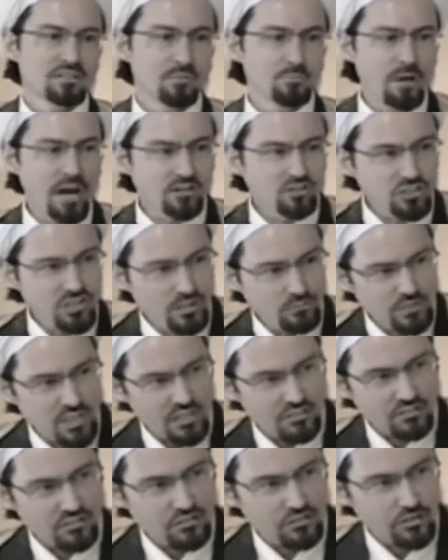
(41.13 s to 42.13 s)
The mouse comes
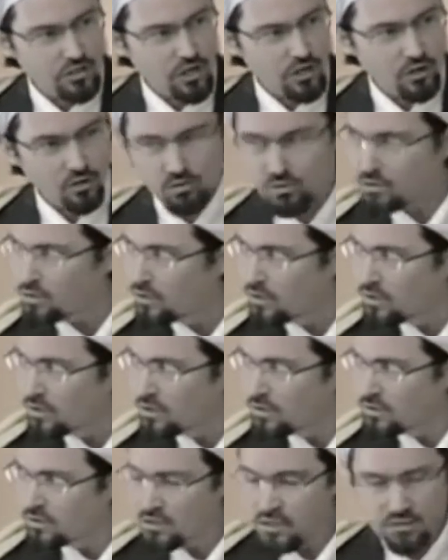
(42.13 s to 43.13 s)
out slow.
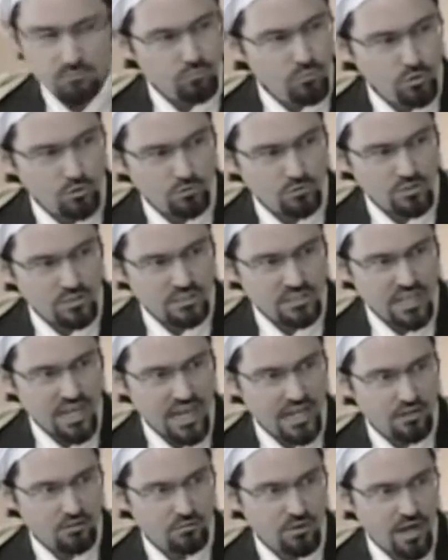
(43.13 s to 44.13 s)
It moves its
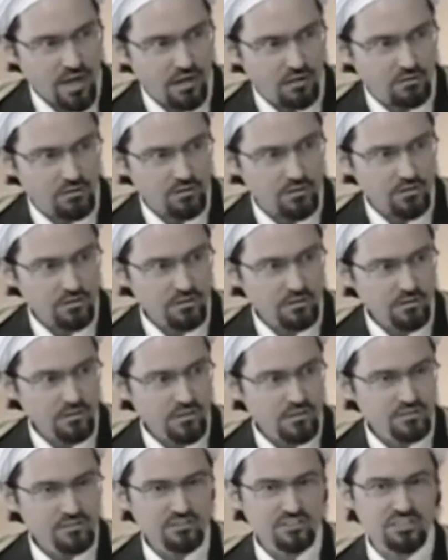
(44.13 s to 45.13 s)
head around.
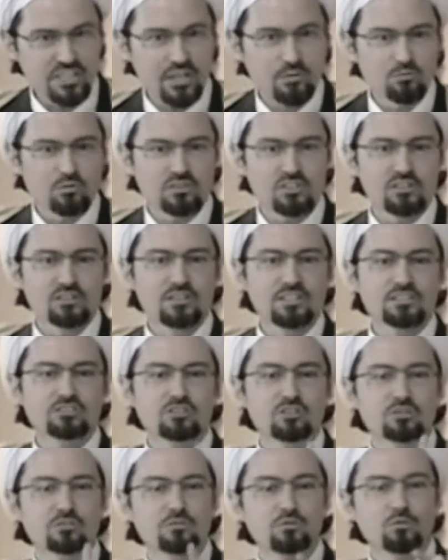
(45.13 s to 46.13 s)
The same with the
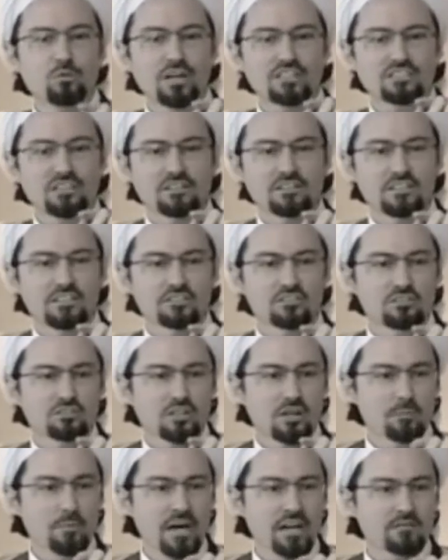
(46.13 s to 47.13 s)
lizard. If you watch a lizard
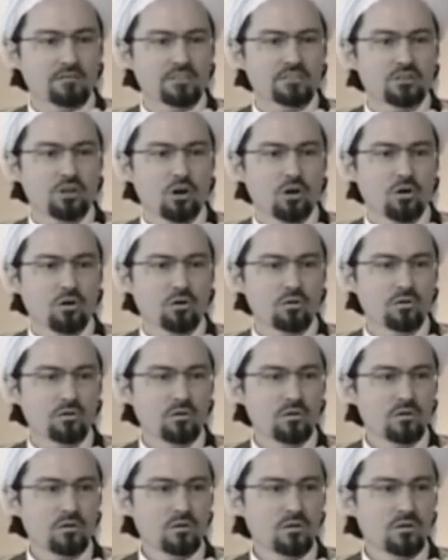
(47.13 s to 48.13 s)
come out of its
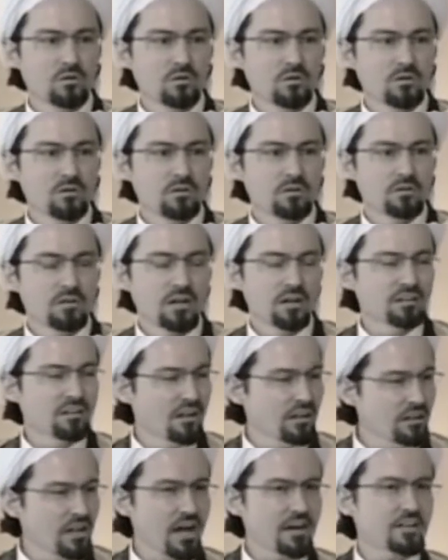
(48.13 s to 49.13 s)
hole,
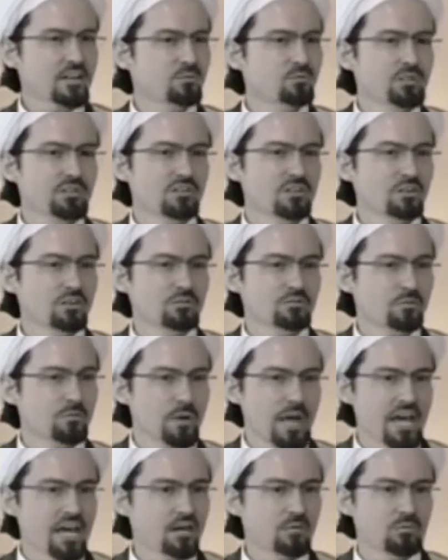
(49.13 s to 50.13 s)
Allah can be learned
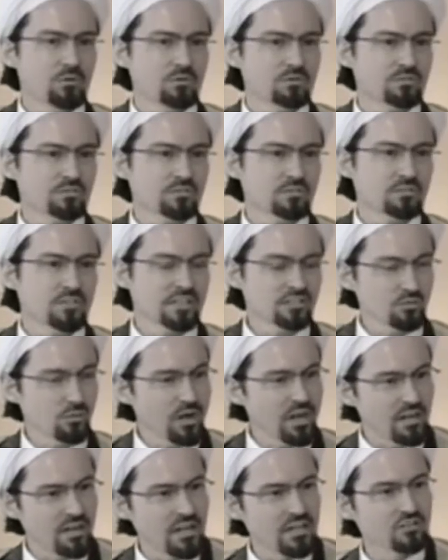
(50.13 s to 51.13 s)
from animals. That's
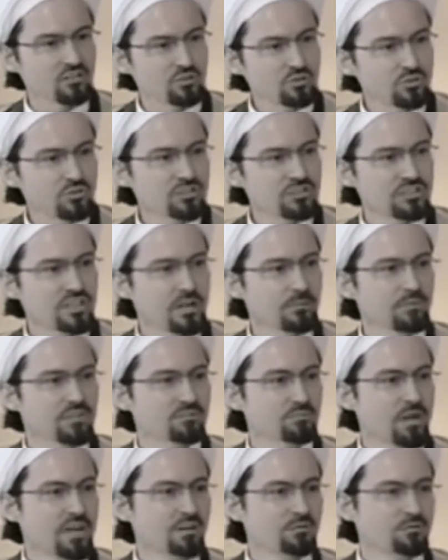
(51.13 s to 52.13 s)
why Allah uses them
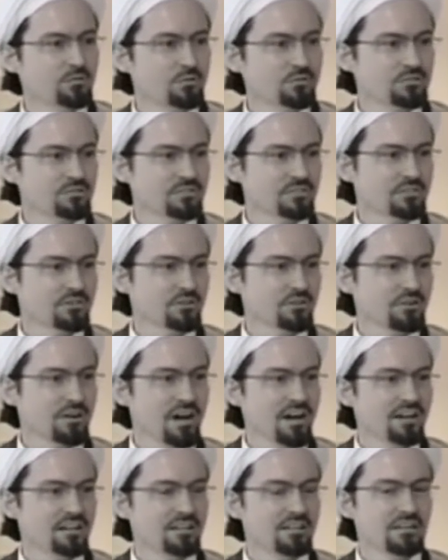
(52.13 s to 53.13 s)
as metaphors in the
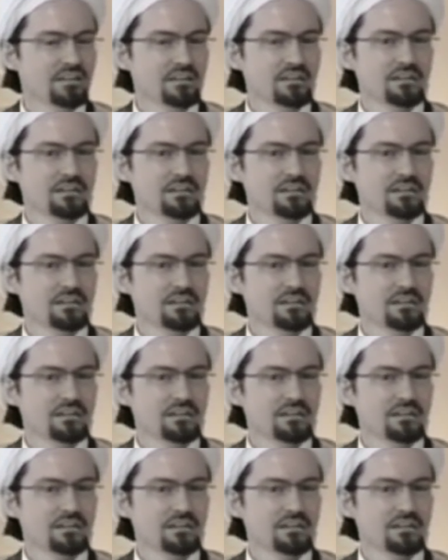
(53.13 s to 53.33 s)
Quran.